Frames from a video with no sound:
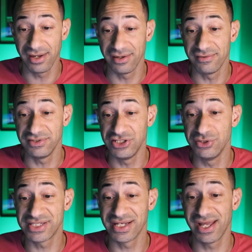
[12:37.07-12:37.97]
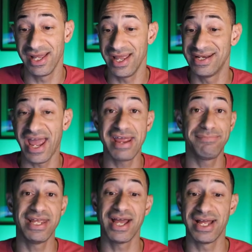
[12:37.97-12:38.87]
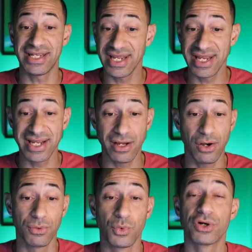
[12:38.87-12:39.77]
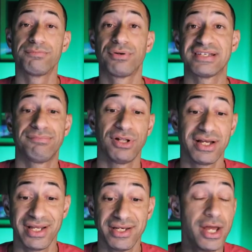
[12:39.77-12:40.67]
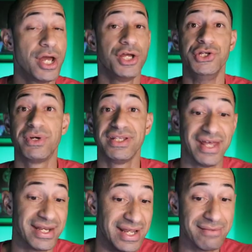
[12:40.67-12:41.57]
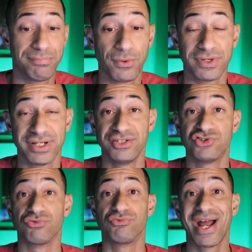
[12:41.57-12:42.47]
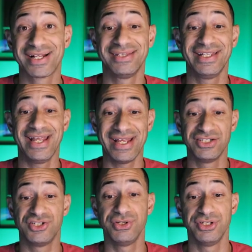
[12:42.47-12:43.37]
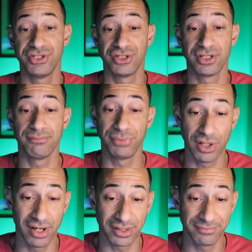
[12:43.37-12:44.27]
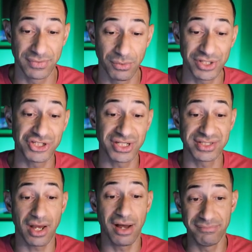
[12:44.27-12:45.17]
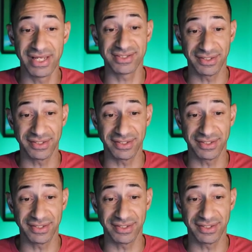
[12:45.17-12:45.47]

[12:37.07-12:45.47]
using an API key or WordPress plugin. You can then import it directly into your blog, which is amazing.